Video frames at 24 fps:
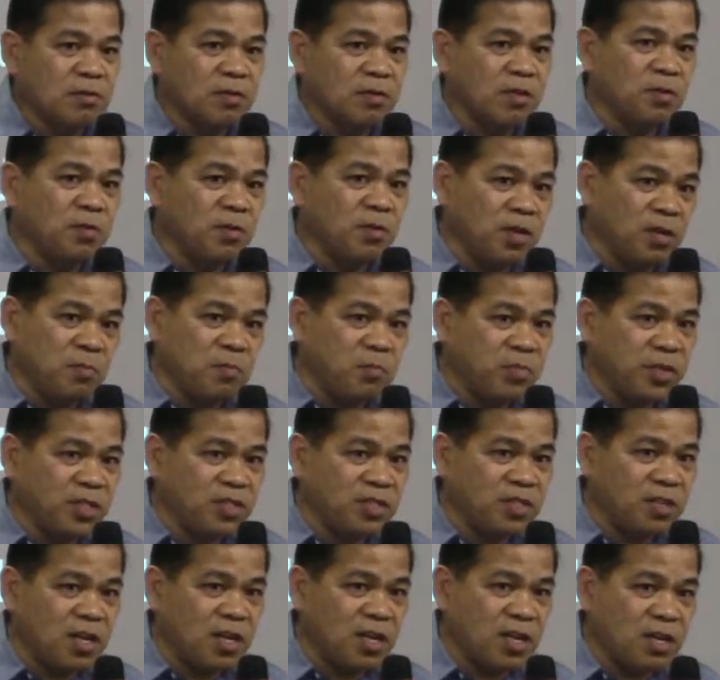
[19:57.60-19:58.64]

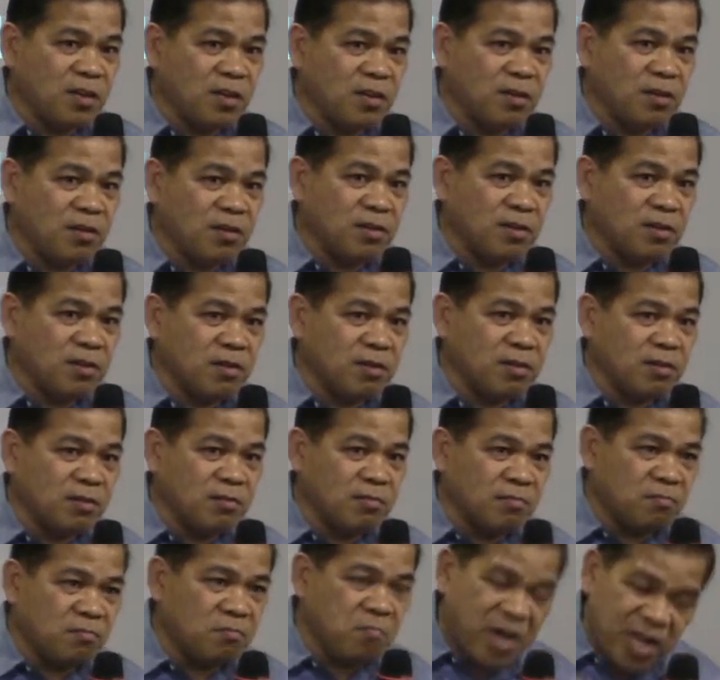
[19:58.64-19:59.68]
Imbis na
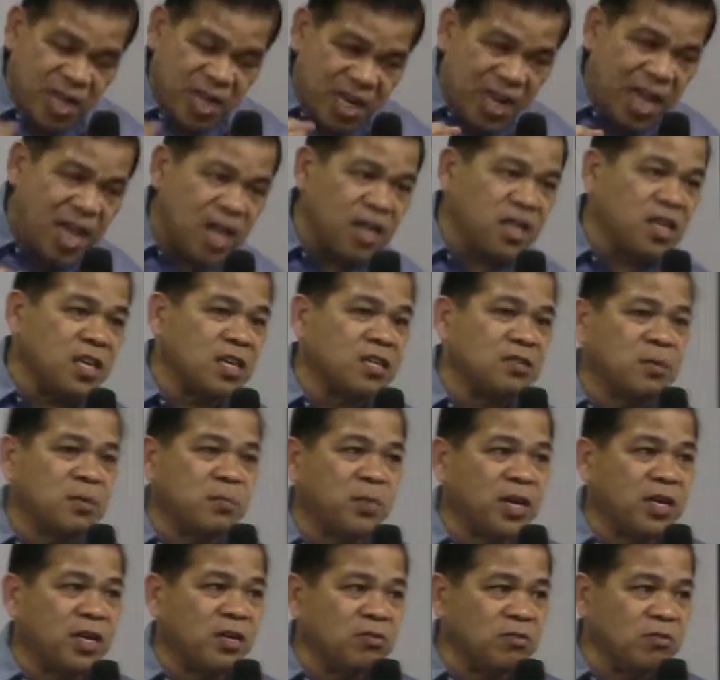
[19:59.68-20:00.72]
manalangin sa
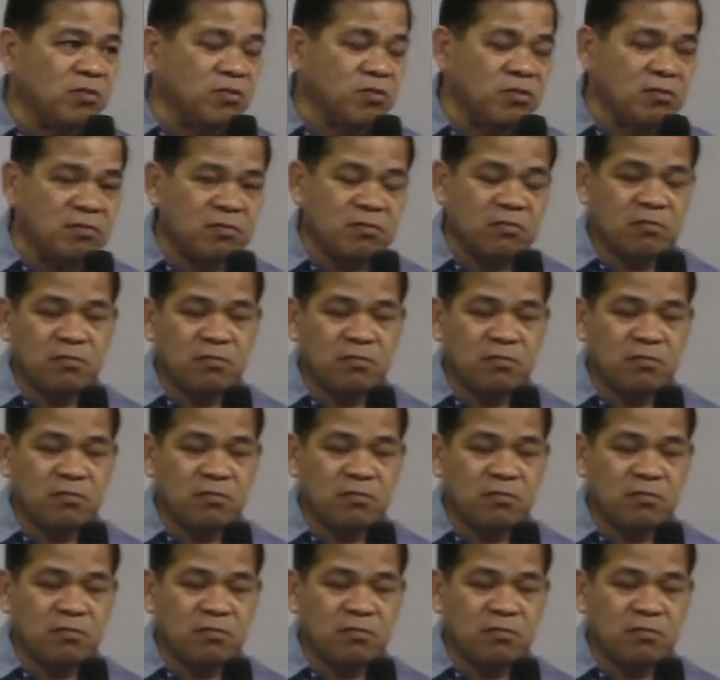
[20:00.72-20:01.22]
Panginoon.